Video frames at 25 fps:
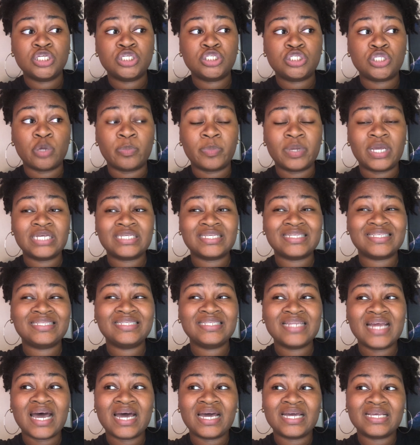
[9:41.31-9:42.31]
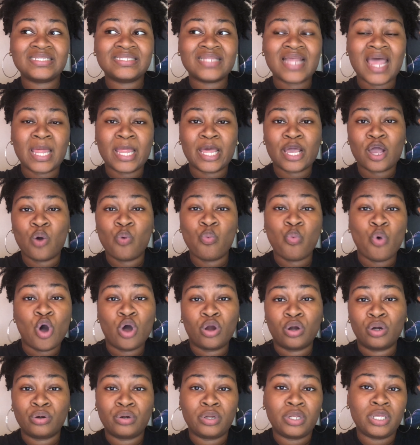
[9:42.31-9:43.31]
So because it's not like a
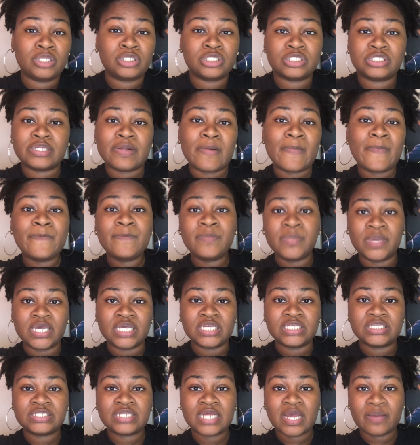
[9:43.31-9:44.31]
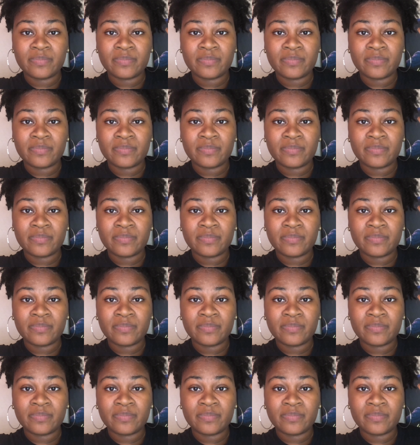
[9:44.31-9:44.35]
watery, just a mist.